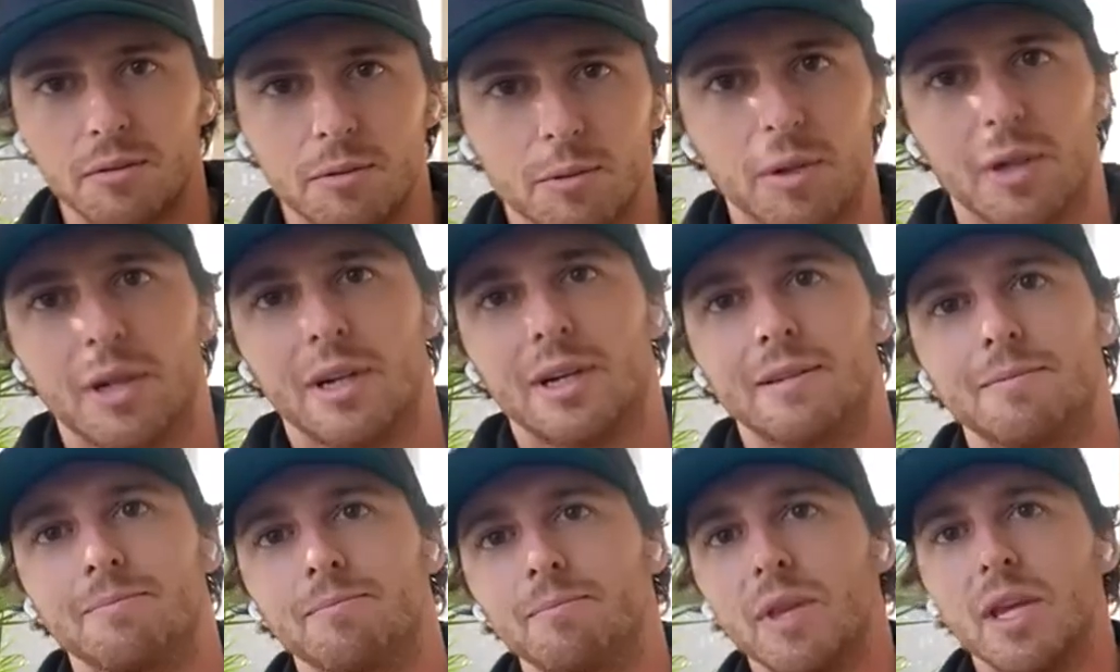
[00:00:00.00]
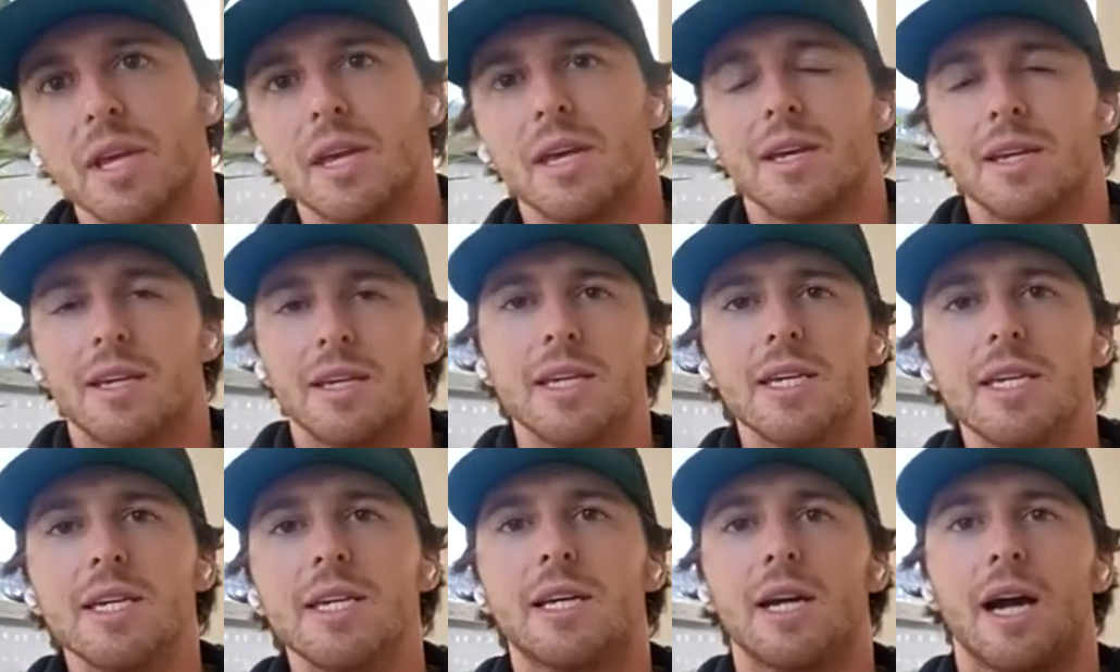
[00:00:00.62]
We're an
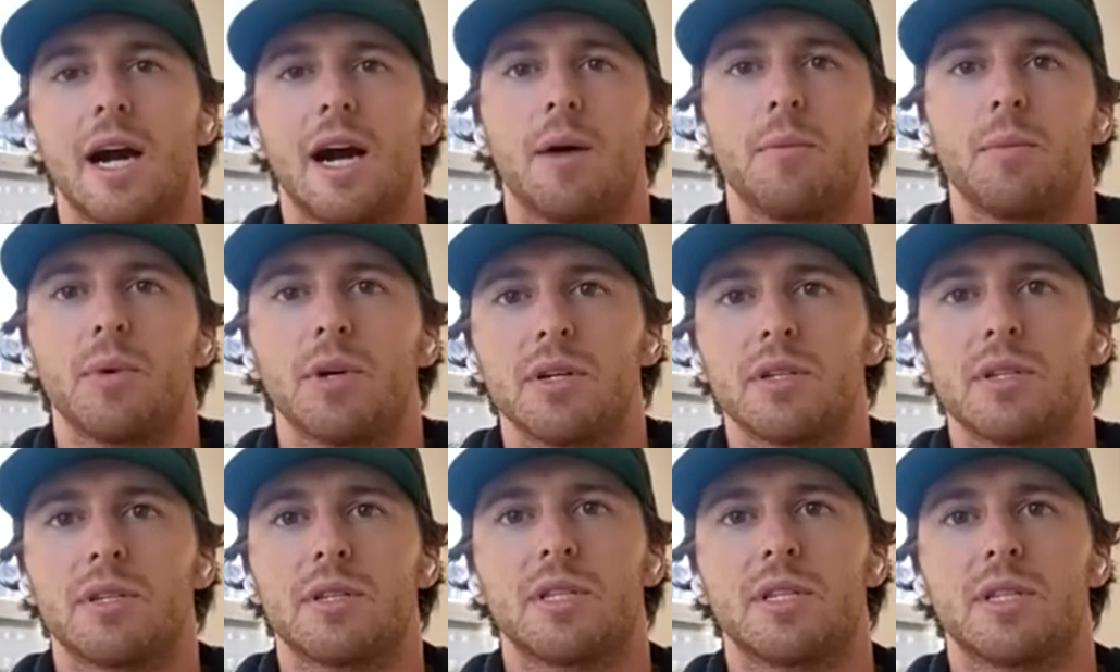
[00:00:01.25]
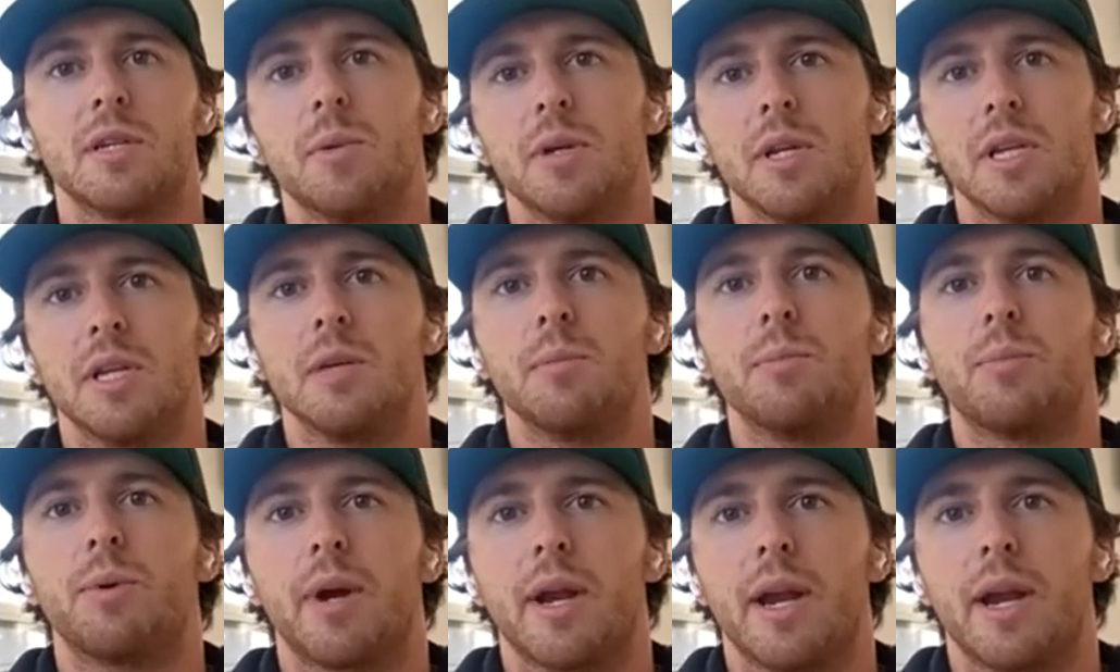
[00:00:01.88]
e-commerce
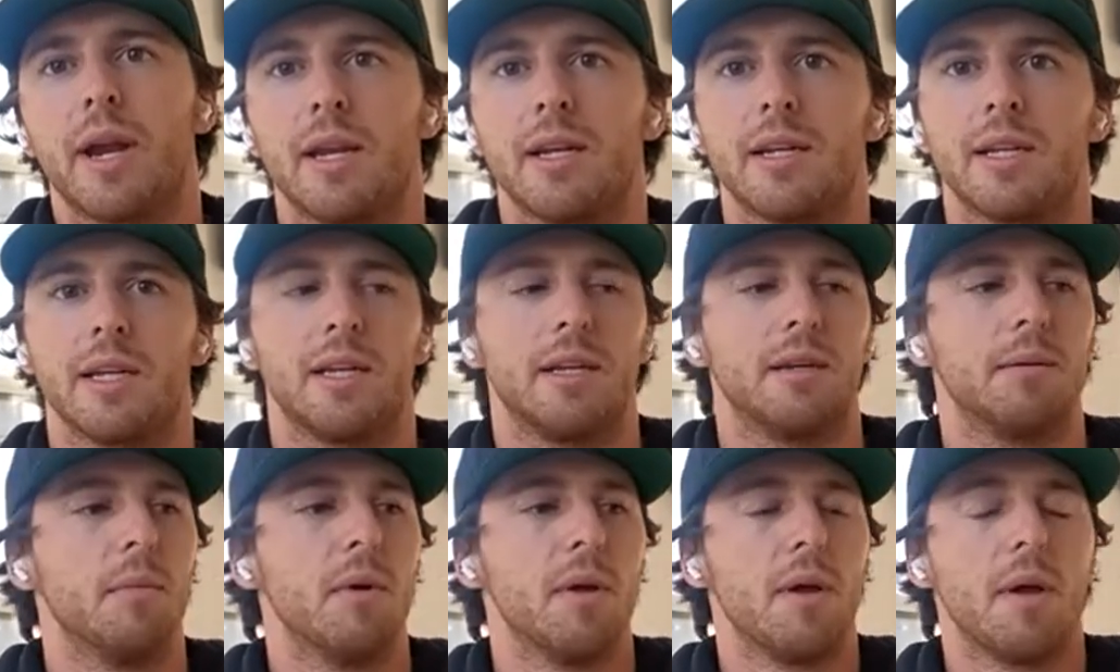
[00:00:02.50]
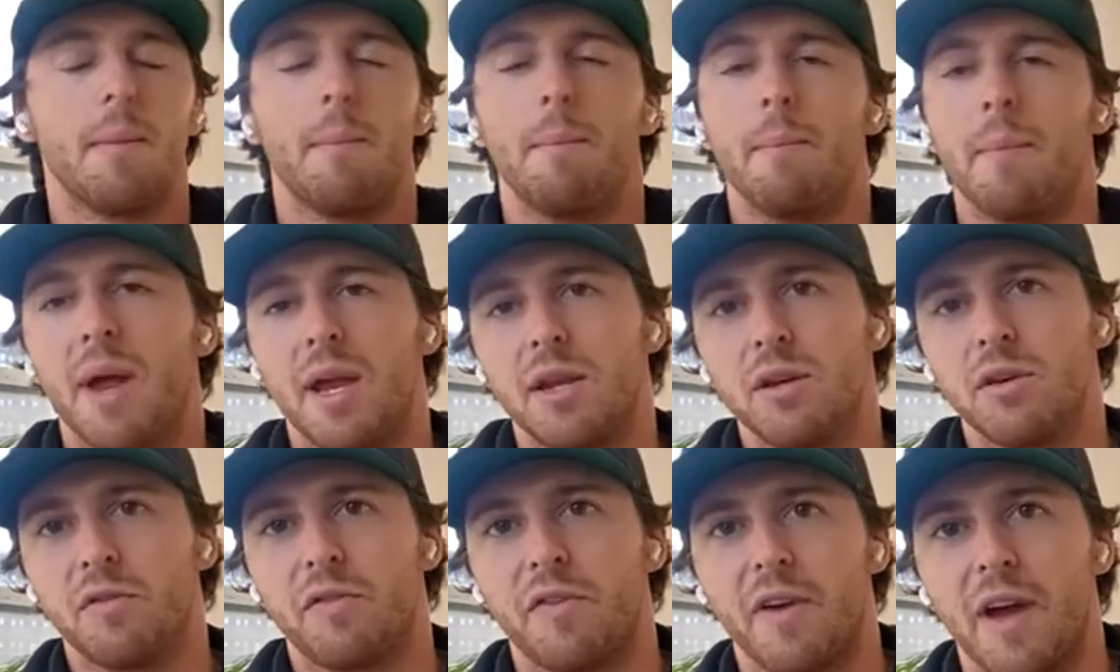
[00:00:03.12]
CBD brand and
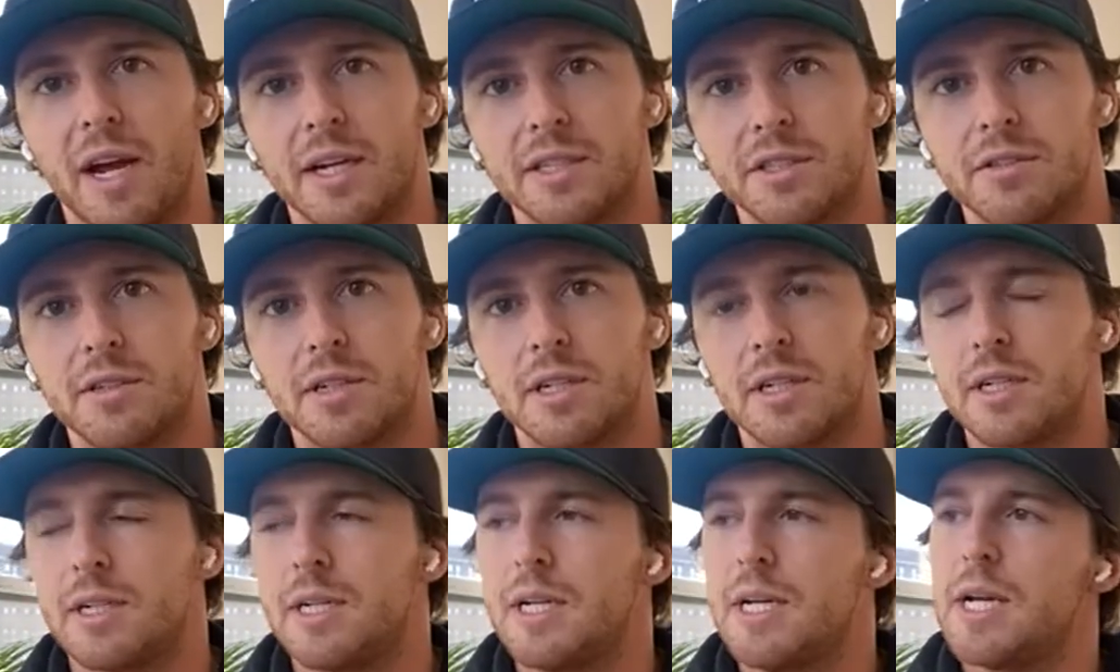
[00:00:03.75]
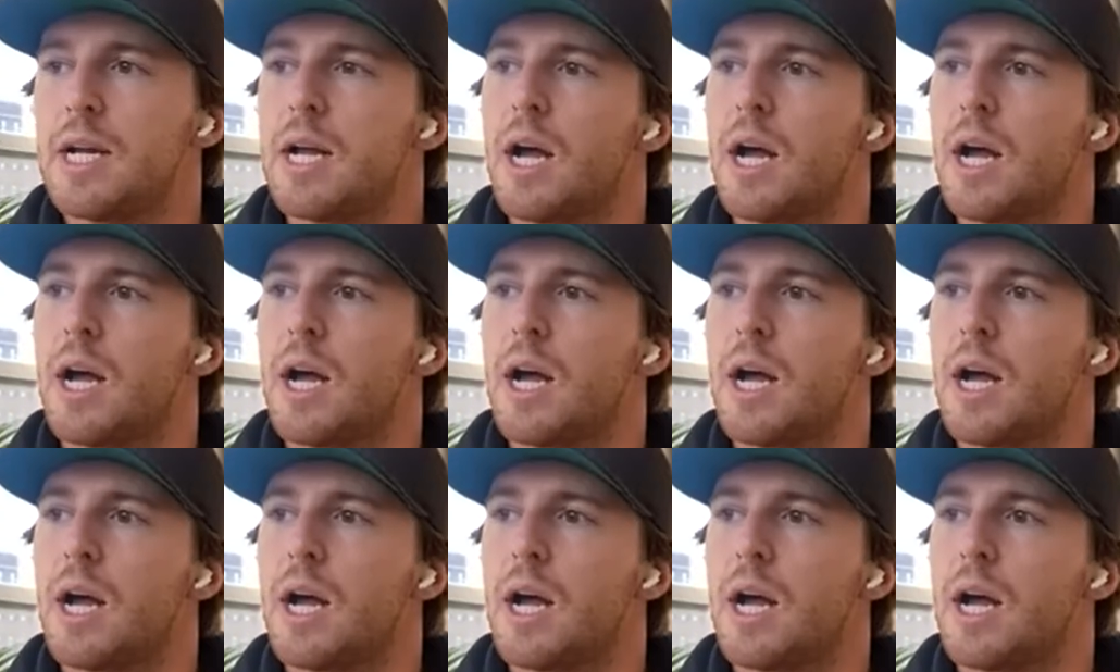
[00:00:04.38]
manufacturer.